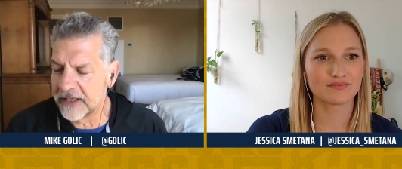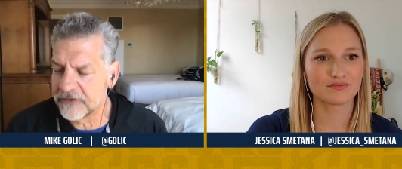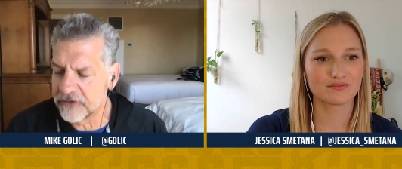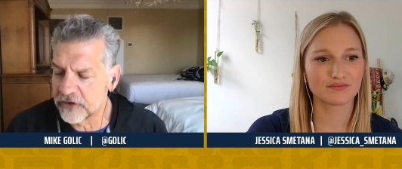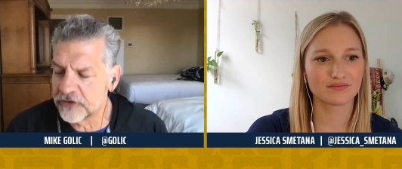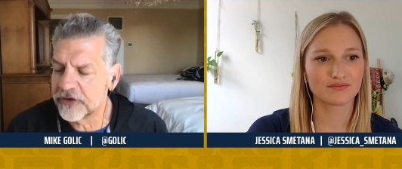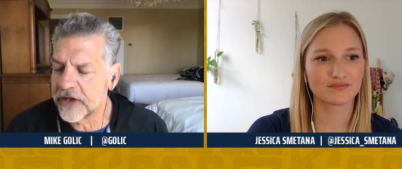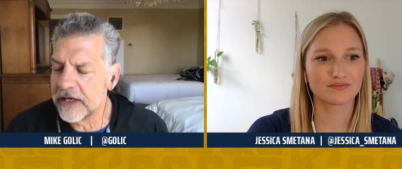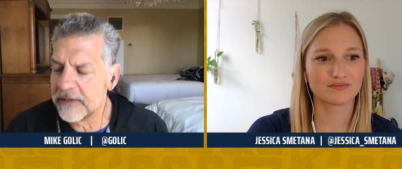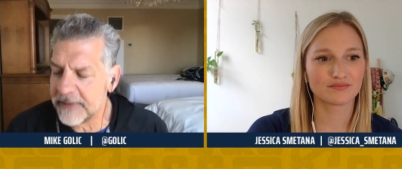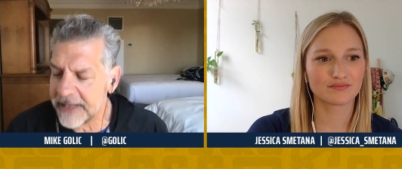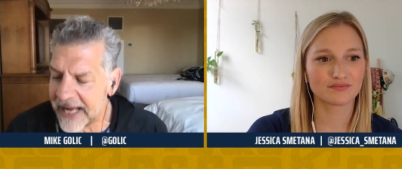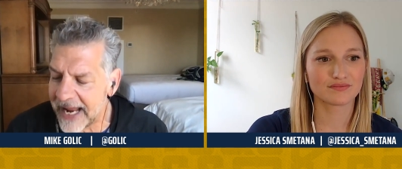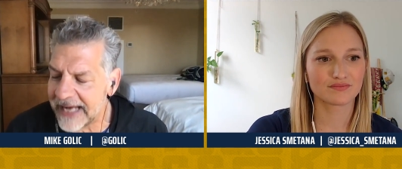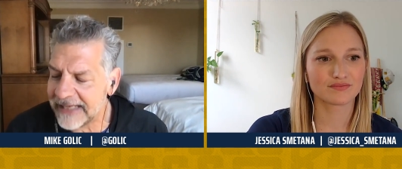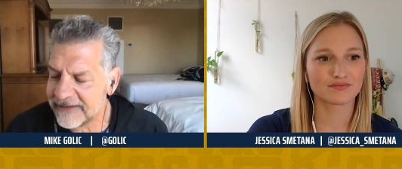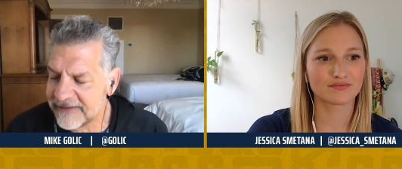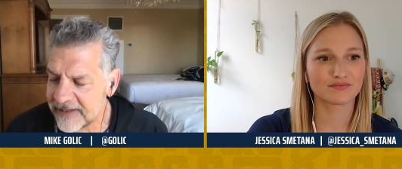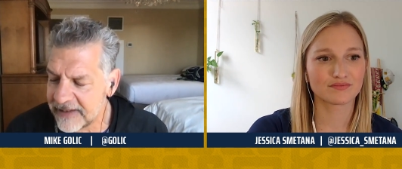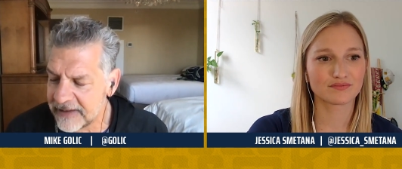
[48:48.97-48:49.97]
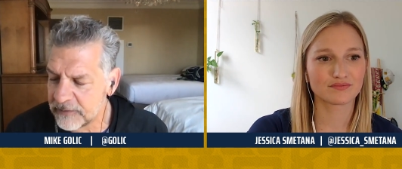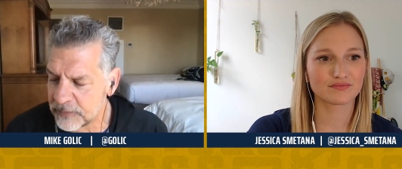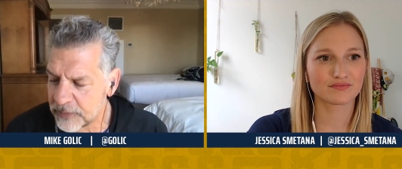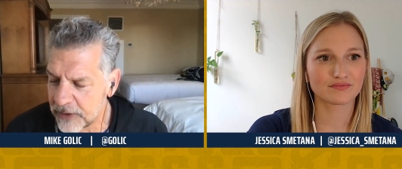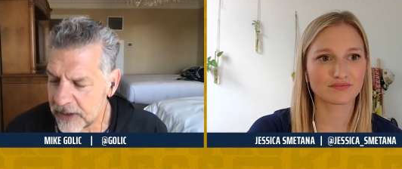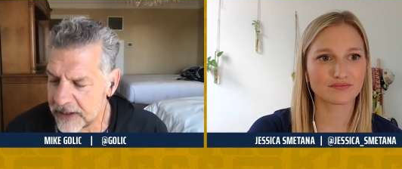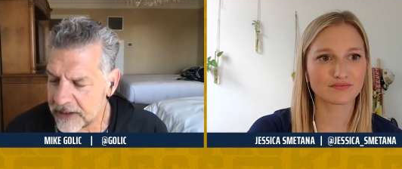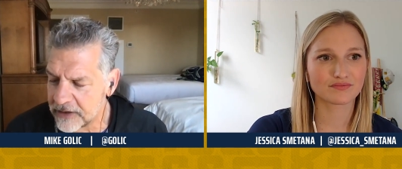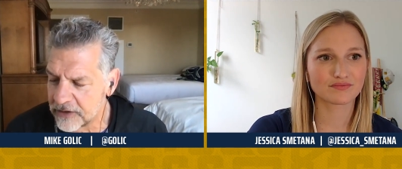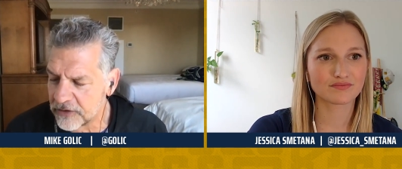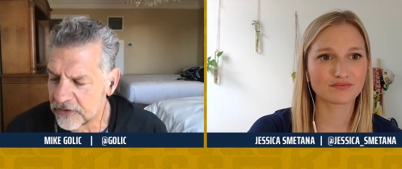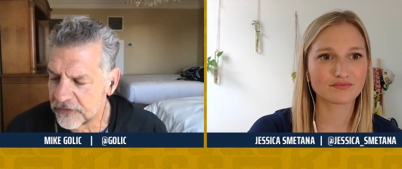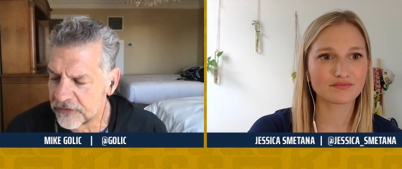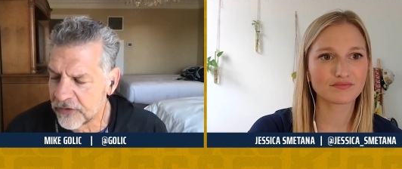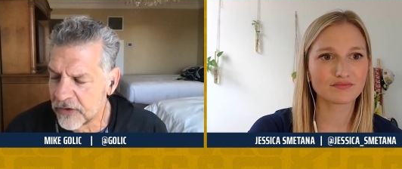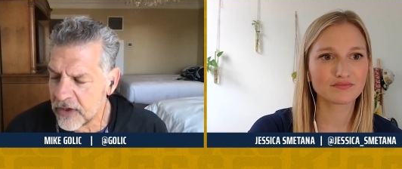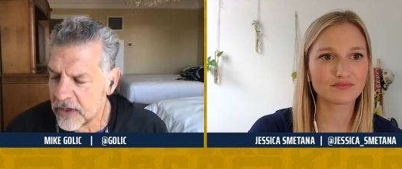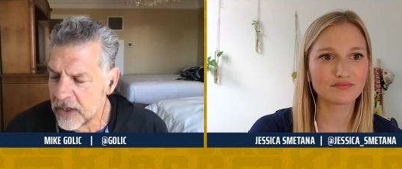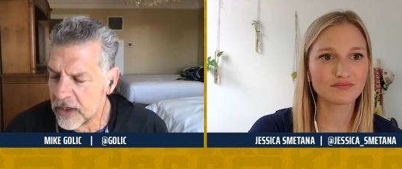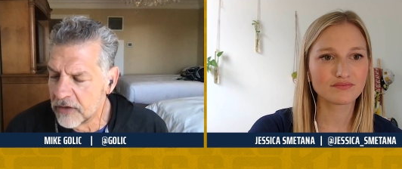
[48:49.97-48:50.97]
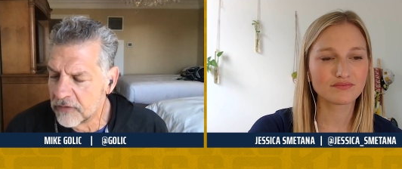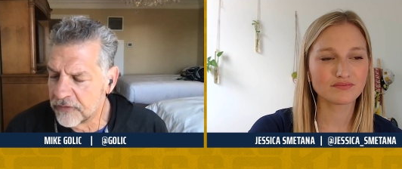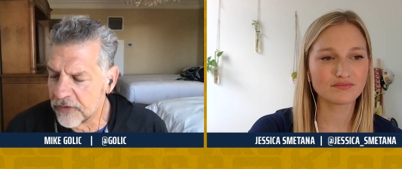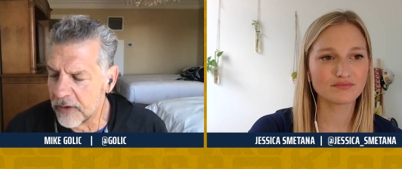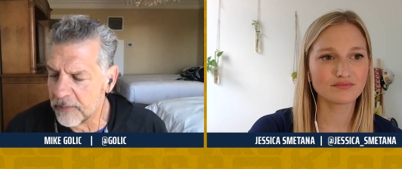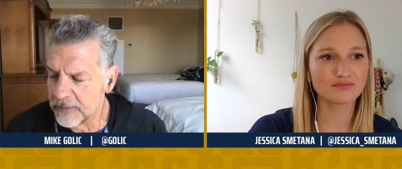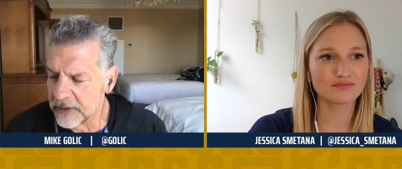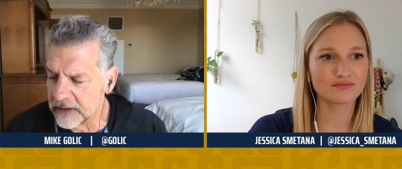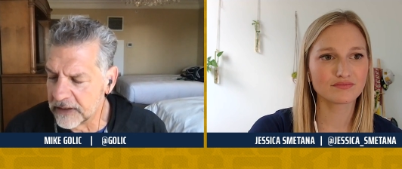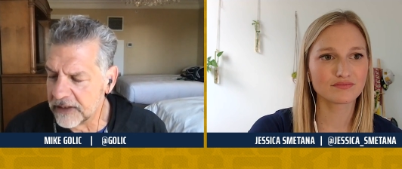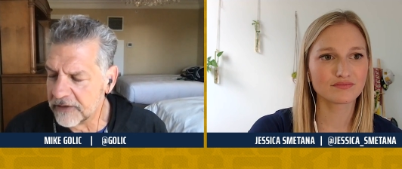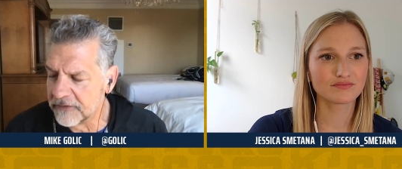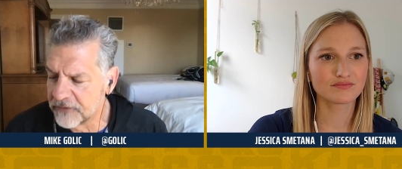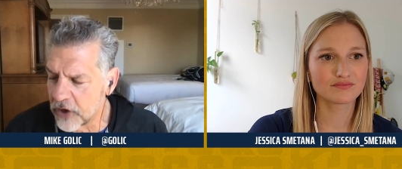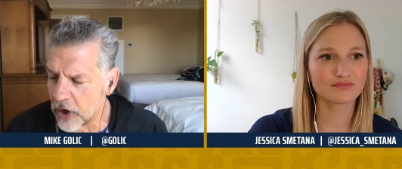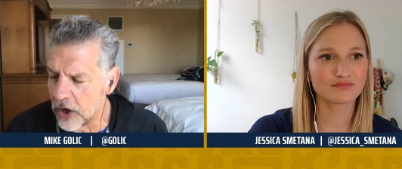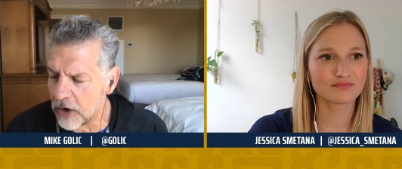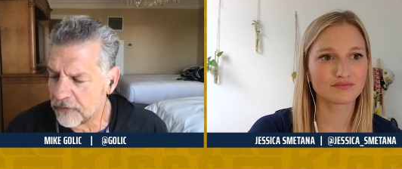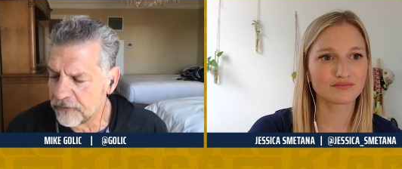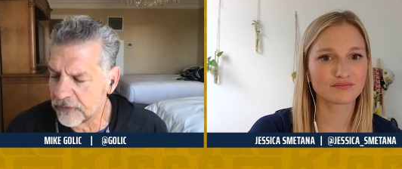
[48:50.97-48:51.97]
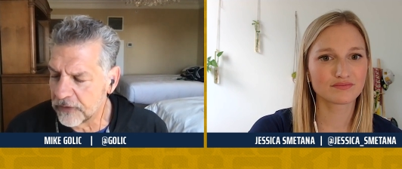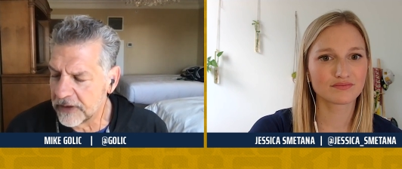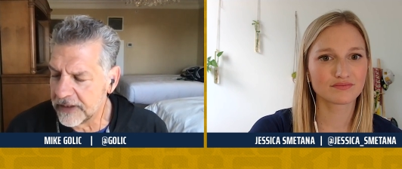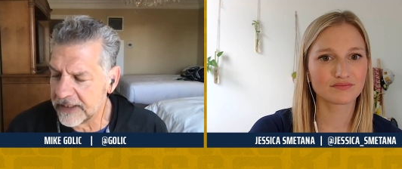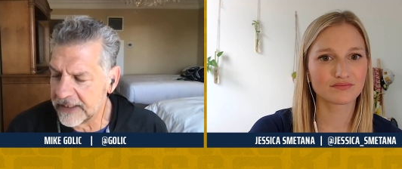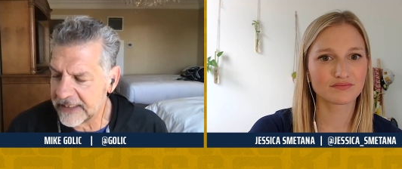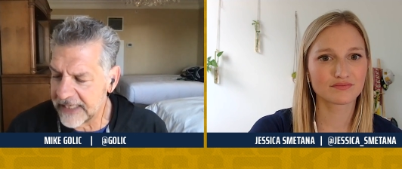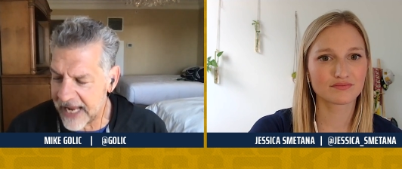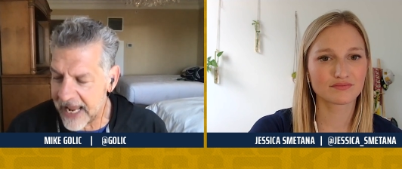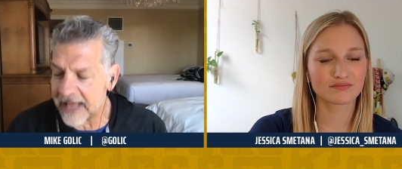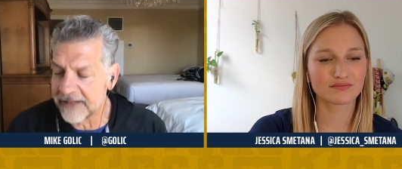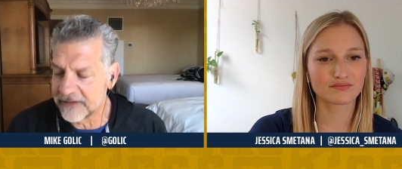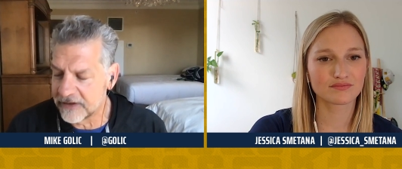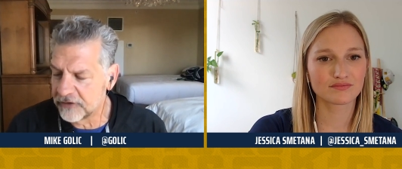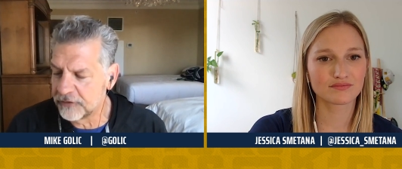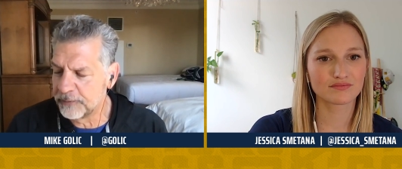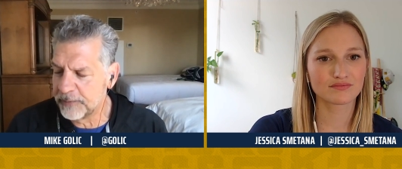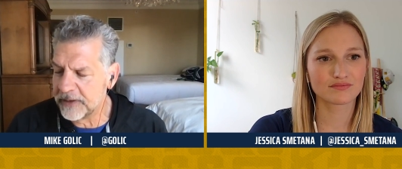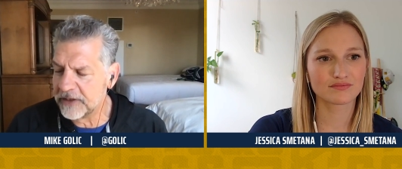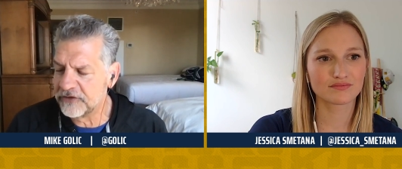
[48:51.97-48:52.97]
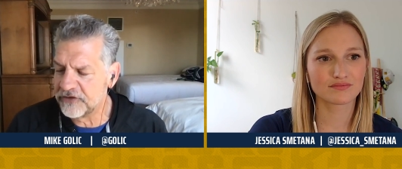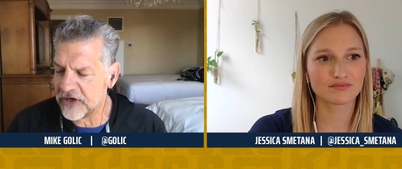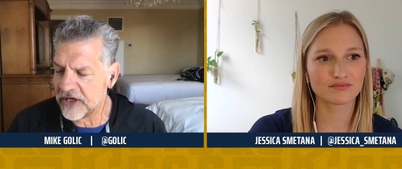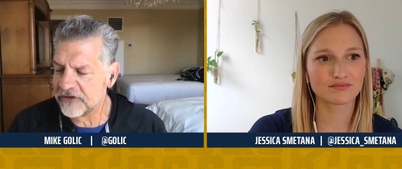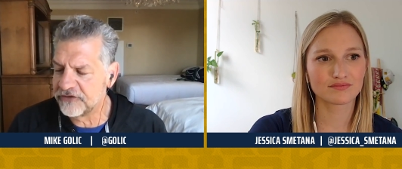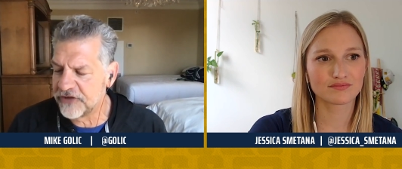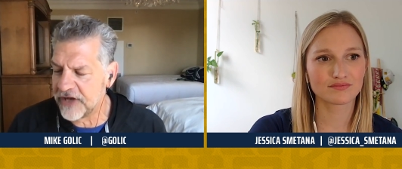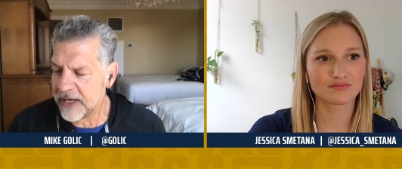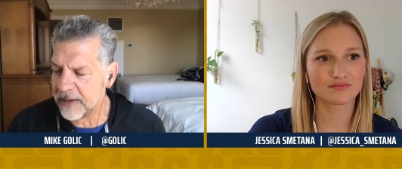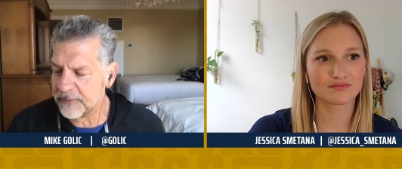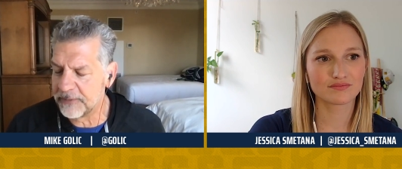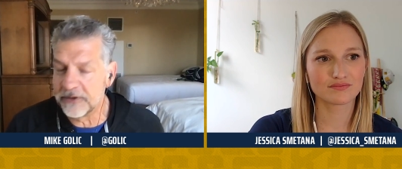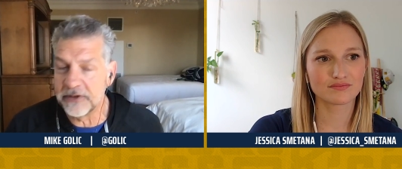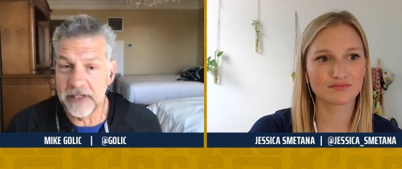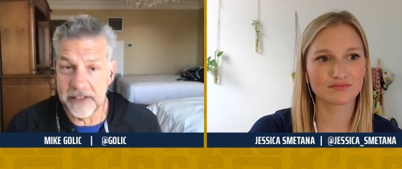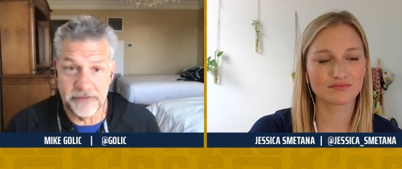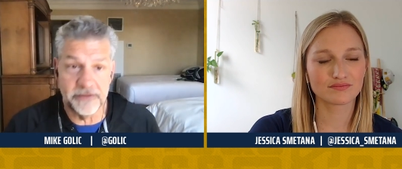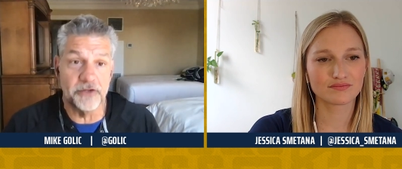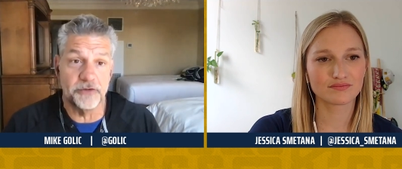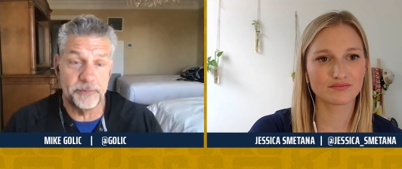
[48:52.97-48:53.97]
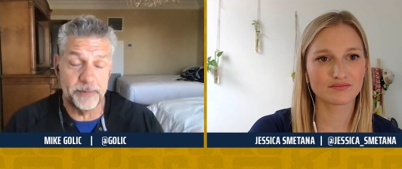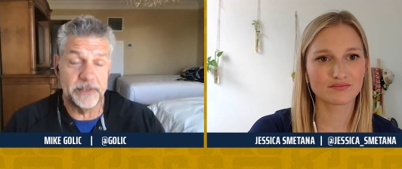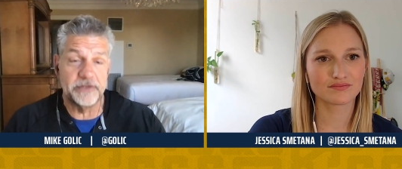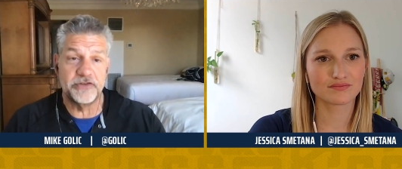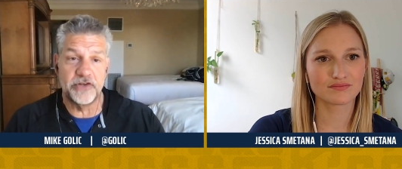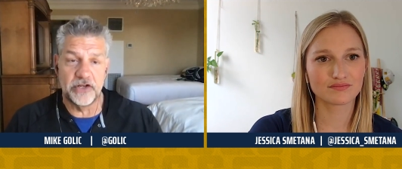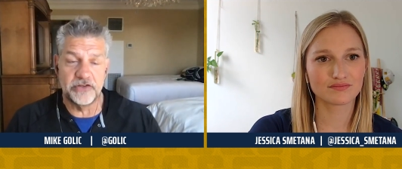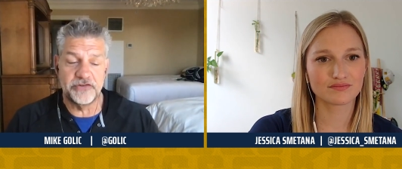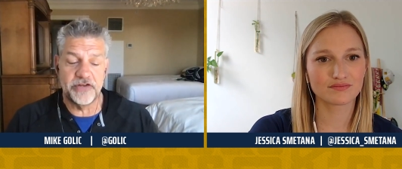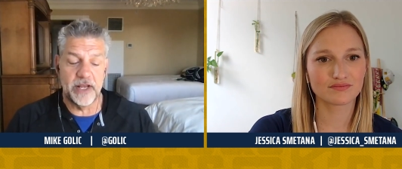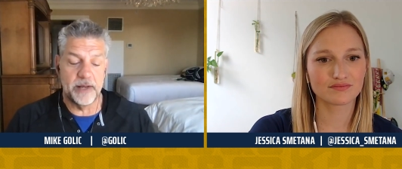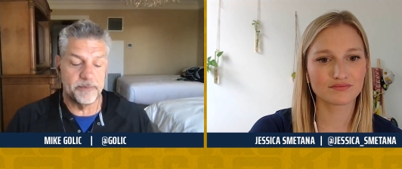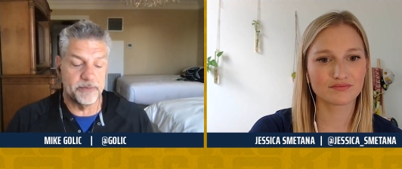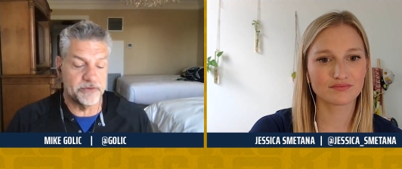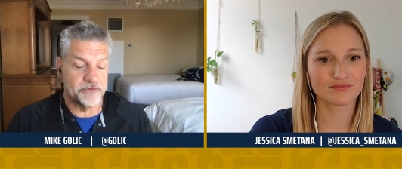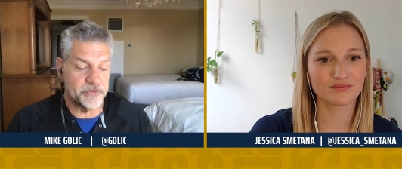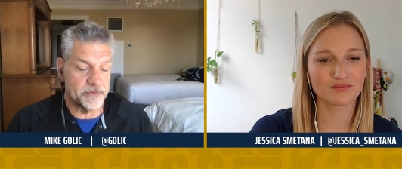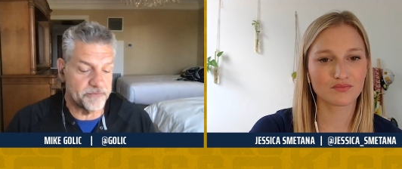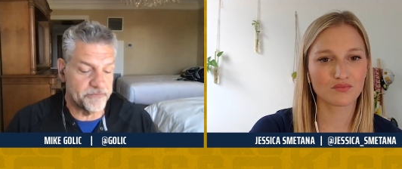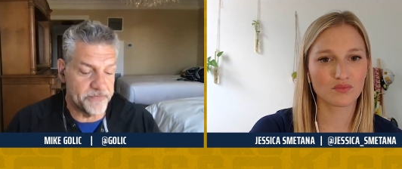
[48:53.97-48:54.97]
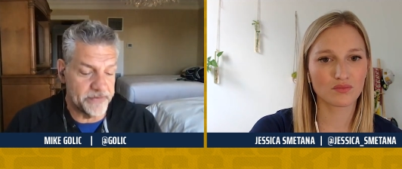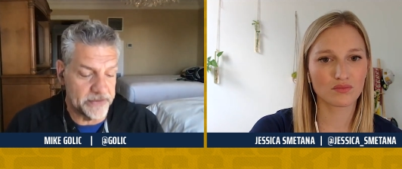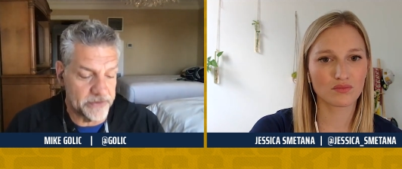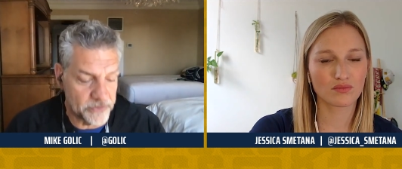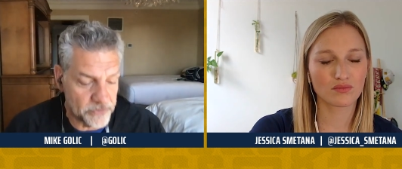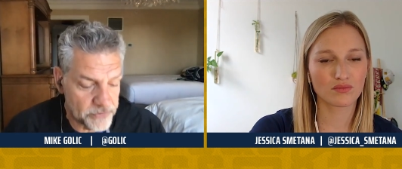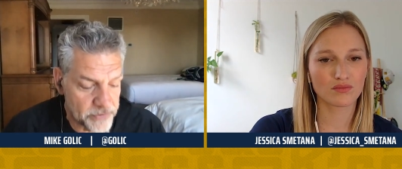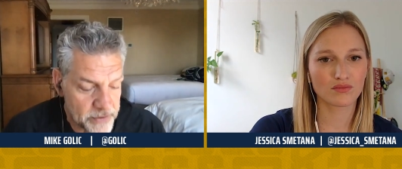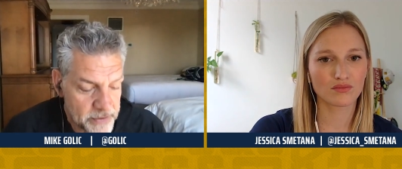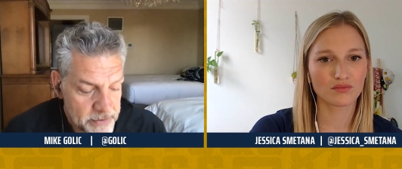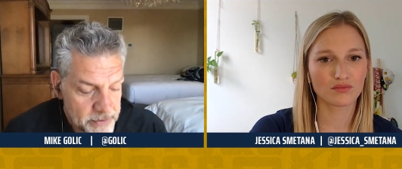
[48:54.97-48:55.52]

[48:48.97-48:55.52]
Speaker 1: There's going to be 18 players from the LIV Golf League at this PGA champion in this PGA Championship field